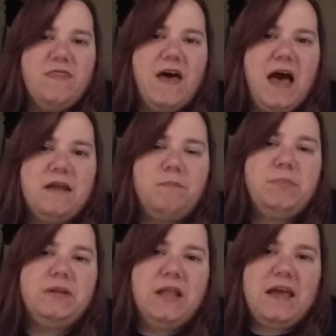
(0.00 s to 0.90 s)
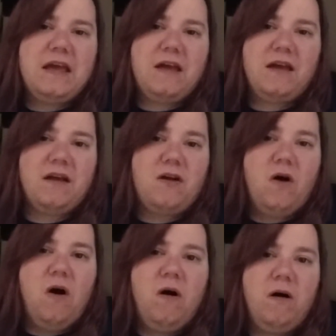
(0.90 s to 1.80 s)
that playing
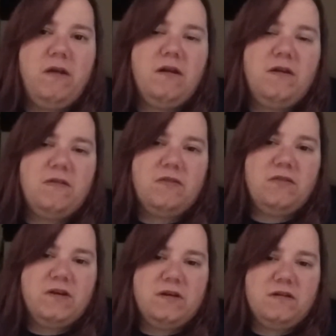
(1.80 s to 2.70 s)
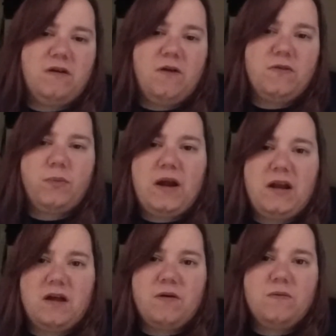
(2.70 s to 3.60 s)
on the
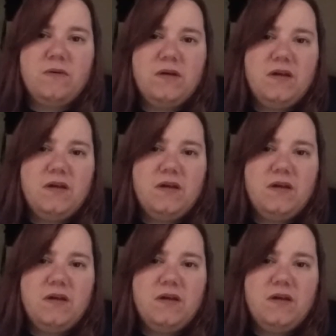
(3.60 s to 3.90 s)
radio,